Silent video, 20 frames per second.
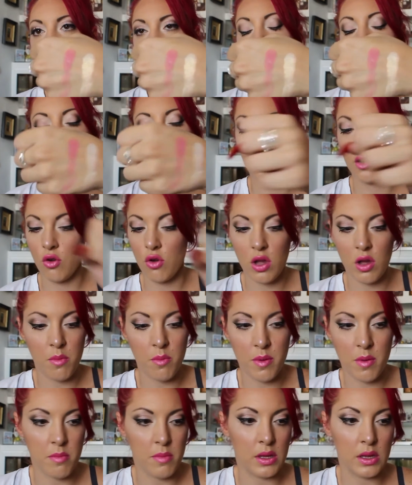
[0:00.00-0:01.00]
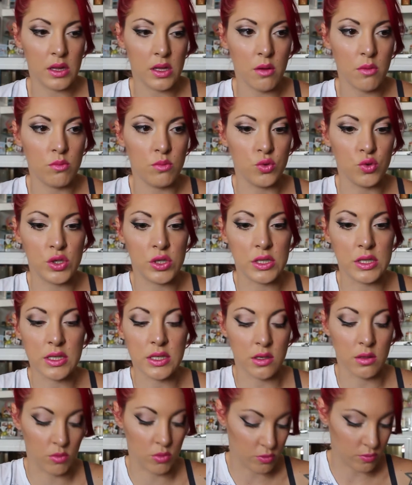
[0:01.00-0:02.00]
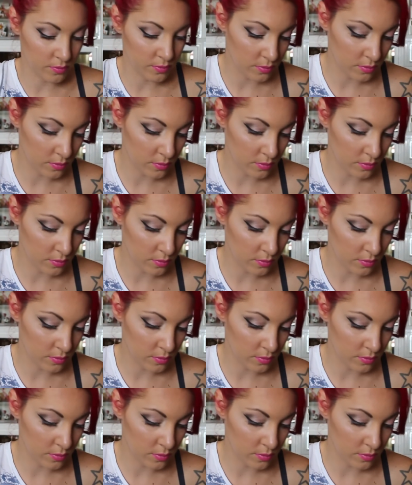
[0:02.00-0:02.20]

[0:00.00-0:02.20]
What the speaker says: Y creo que pigmenta muchísimo.